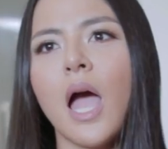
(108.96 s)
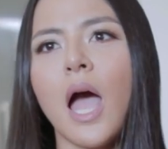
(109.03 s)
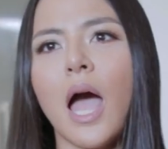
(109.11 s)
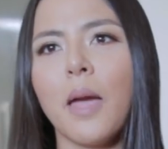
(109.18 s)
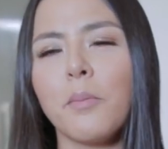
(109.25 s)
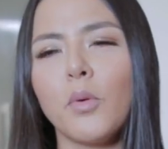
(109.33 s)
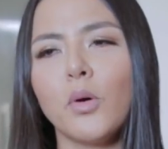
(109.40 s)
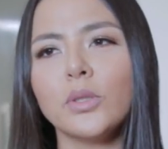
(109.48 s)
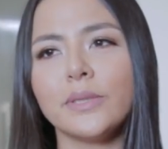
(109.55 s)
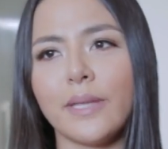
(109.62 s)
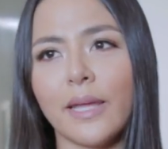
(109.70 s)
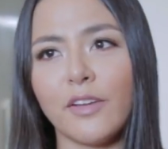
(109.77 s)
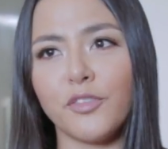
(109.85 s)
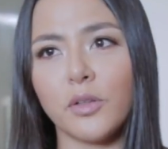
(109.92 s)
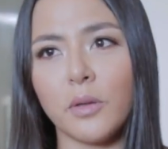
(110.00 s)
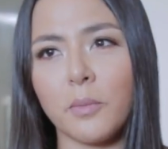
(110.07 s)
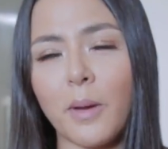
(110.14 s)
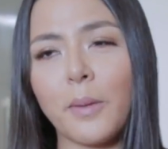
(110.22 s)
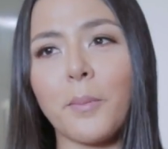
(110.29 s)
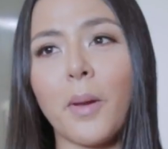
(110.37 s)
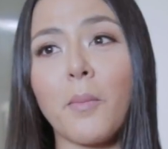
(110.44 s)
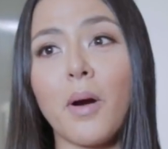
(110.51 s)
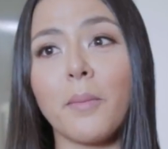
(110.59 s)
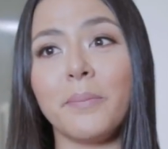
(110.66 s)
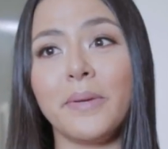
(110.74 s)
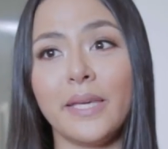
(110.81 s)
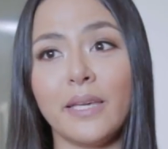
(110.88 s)
I'm most thankful about my
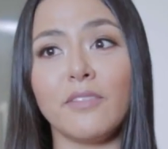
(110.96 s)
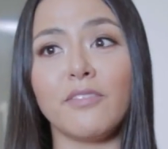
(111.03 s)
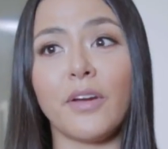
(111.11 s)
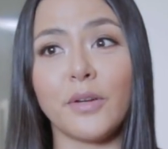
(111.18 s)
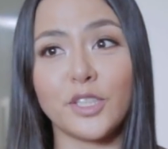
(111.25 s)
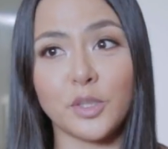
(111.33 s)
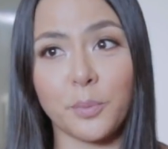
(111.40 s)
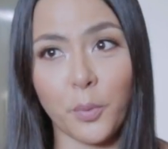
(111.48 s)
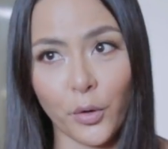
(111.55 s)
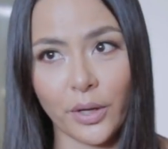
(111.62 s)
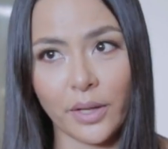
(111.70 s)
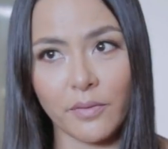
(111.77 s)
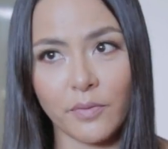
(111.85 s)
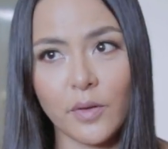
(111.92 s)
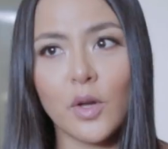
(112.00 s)
mom being very supportive.